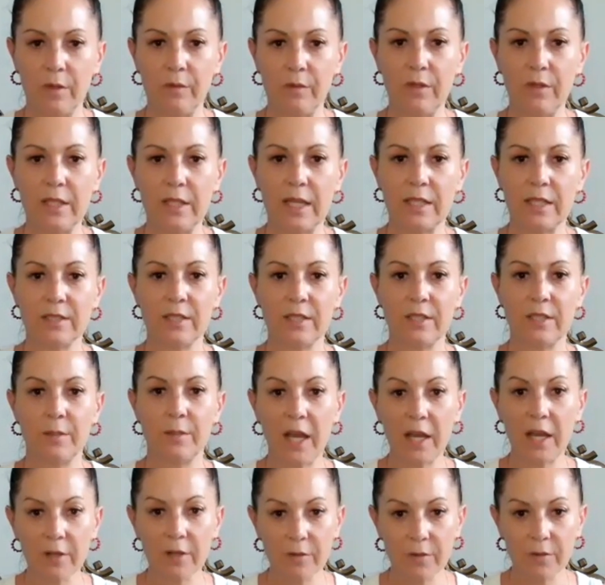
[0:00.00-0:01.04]
Moving now to the
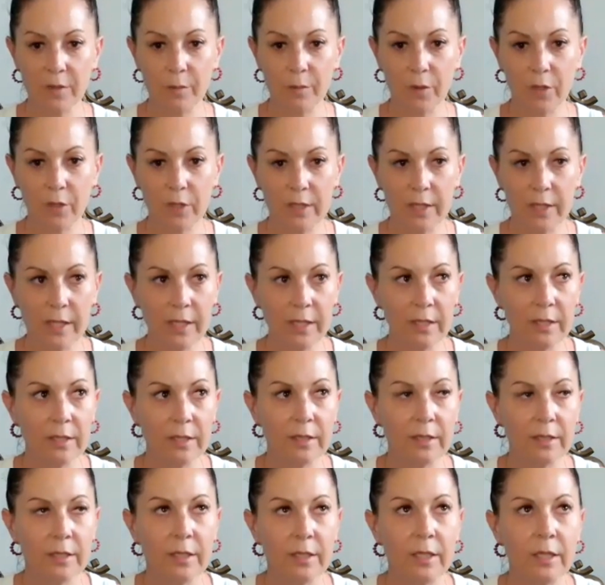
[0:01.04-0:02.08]
back of the body,
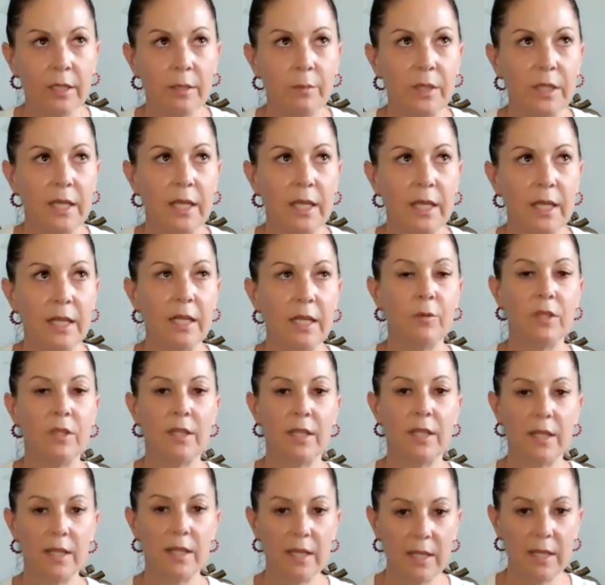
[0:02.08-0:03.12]
beginning
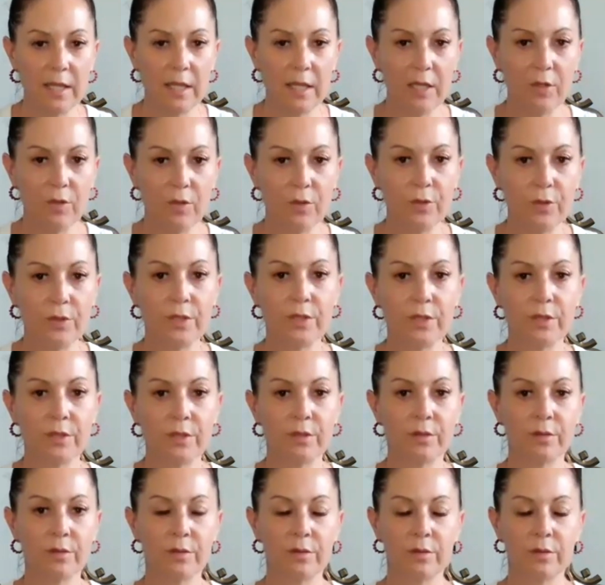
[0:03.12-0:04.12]
with the heels,